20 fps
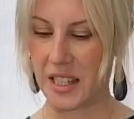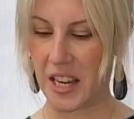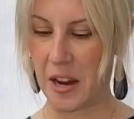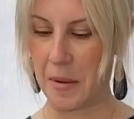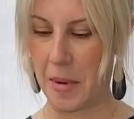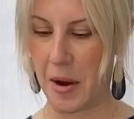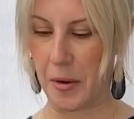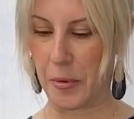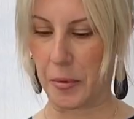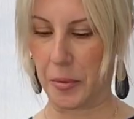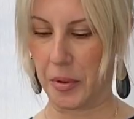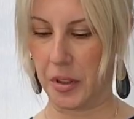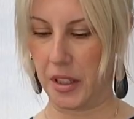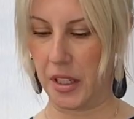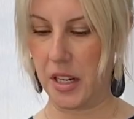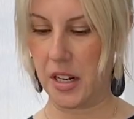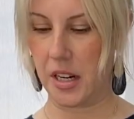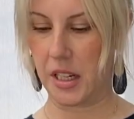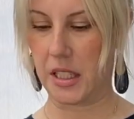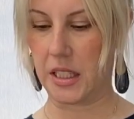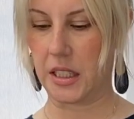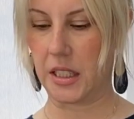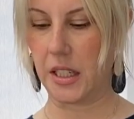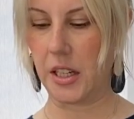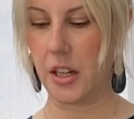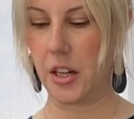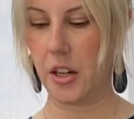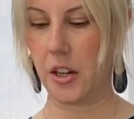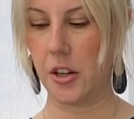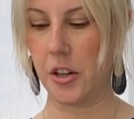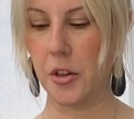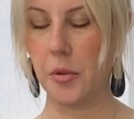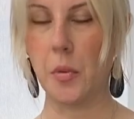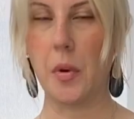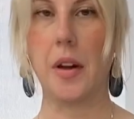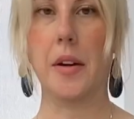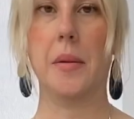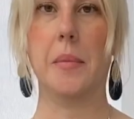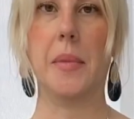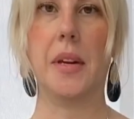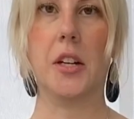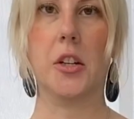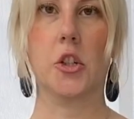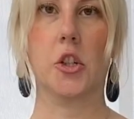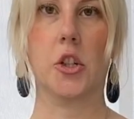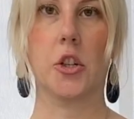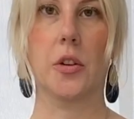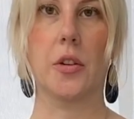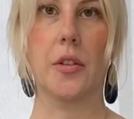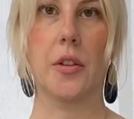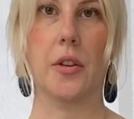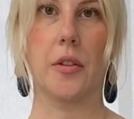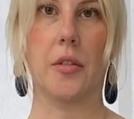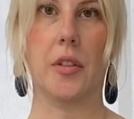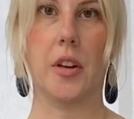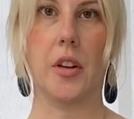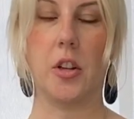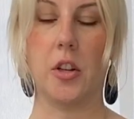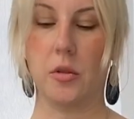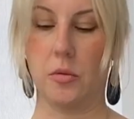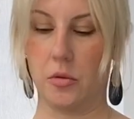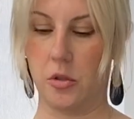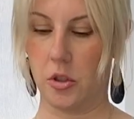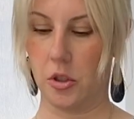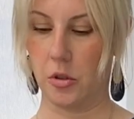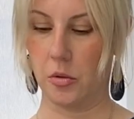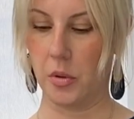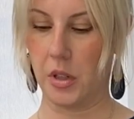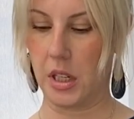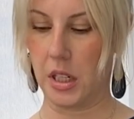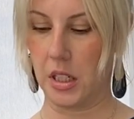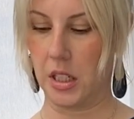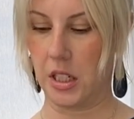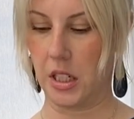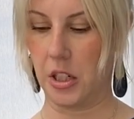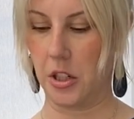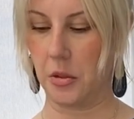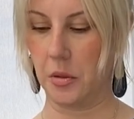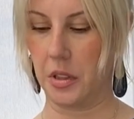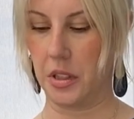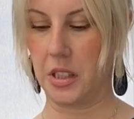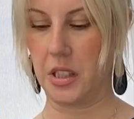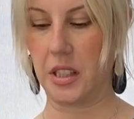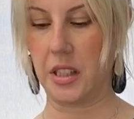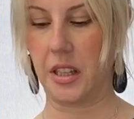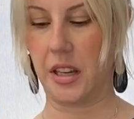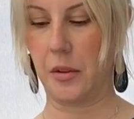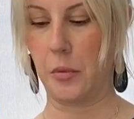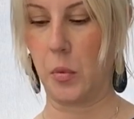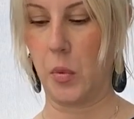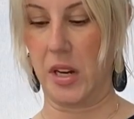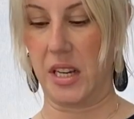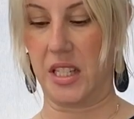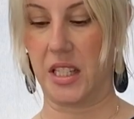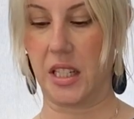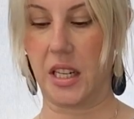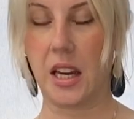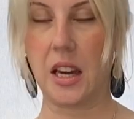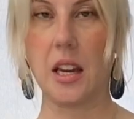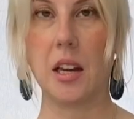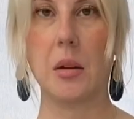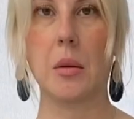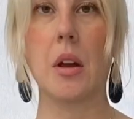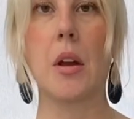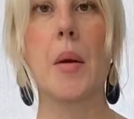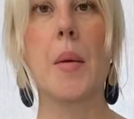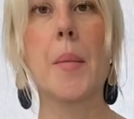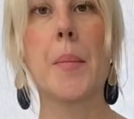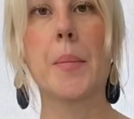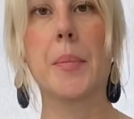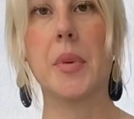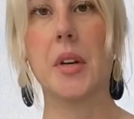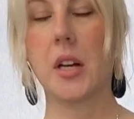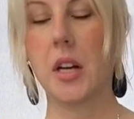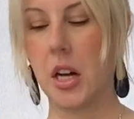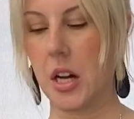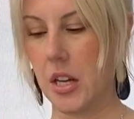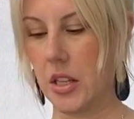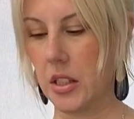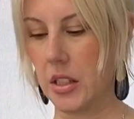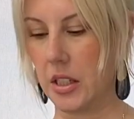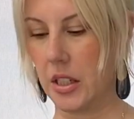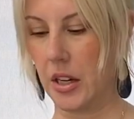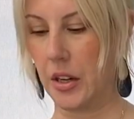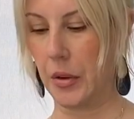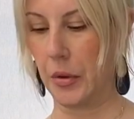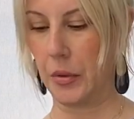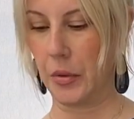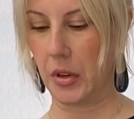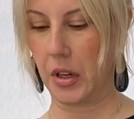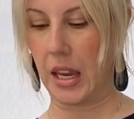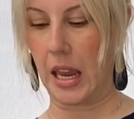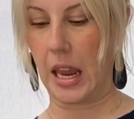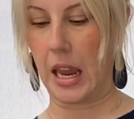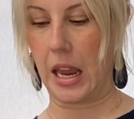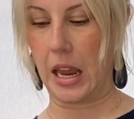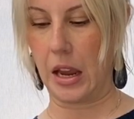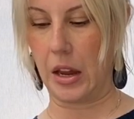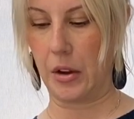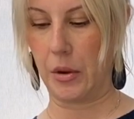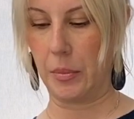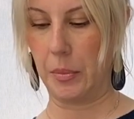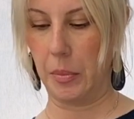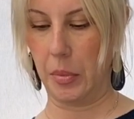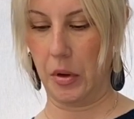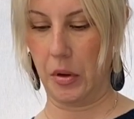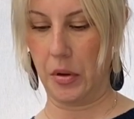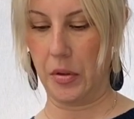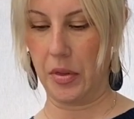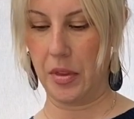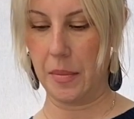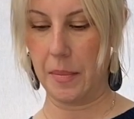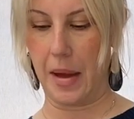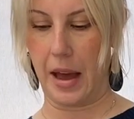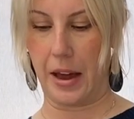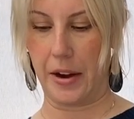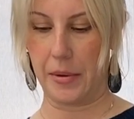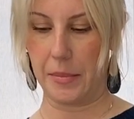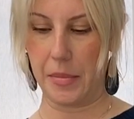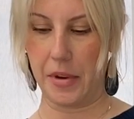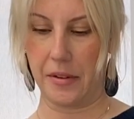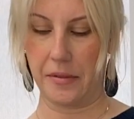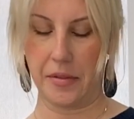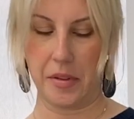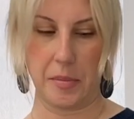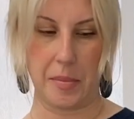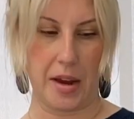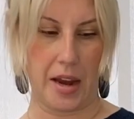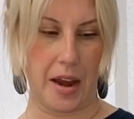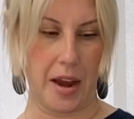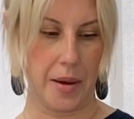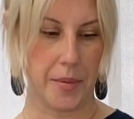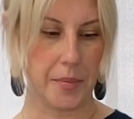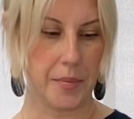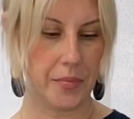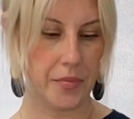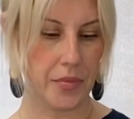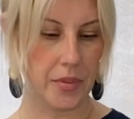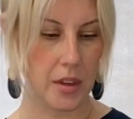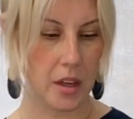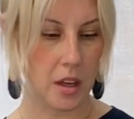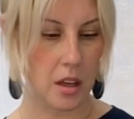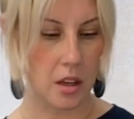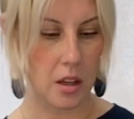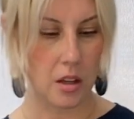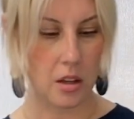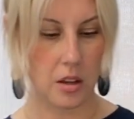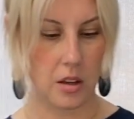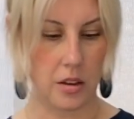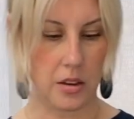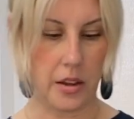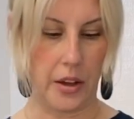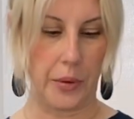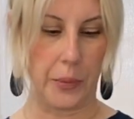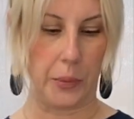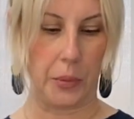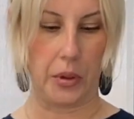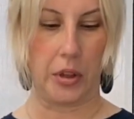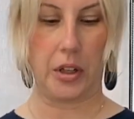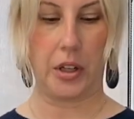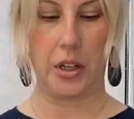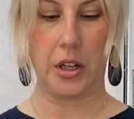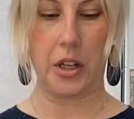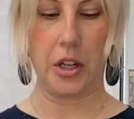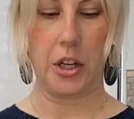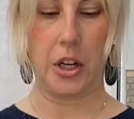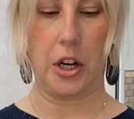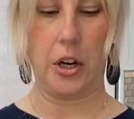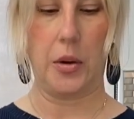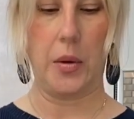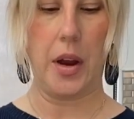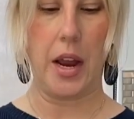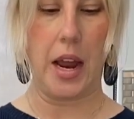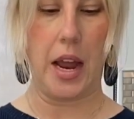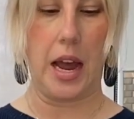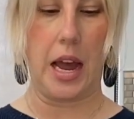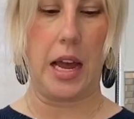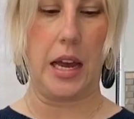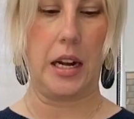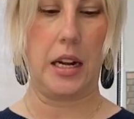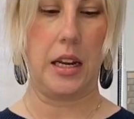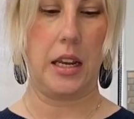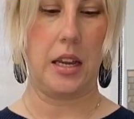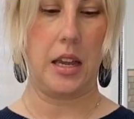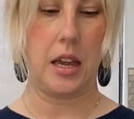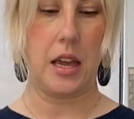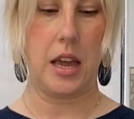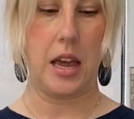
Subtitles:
came out really nicely here. You wanna make sure though that you do continuously whisk it because it can burn the bottom of the pan. Then we're gonna go ahead